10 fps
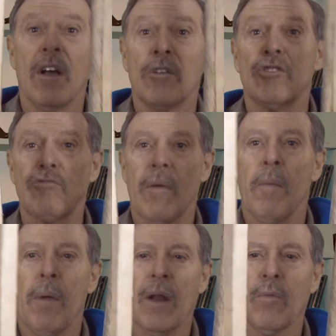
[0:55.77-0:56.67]
Strip the
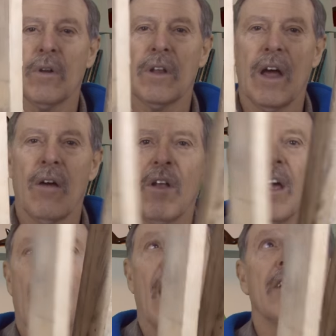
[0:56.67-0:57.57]
pallet wood down,
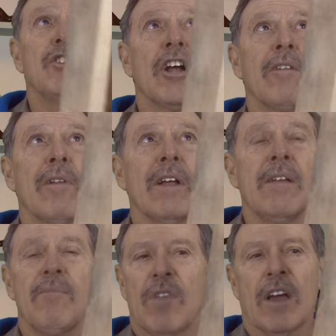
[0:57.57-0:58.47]
and
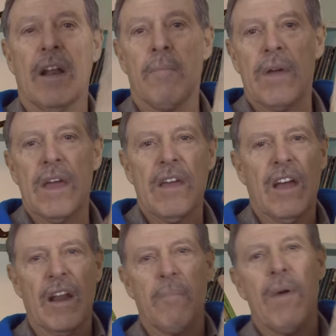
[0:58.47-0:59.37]
generally they're going to be
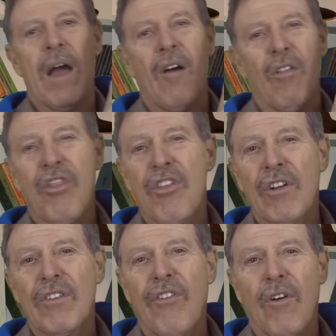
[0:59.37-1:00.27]
in about
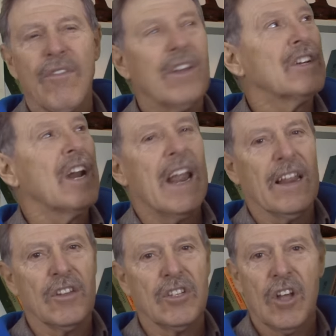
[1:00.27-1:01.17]
35-inch
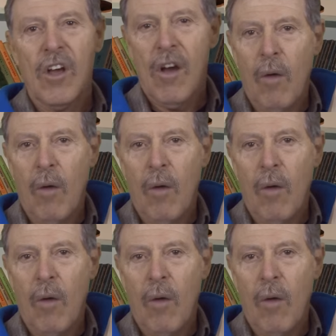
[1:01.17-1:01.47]
lengths.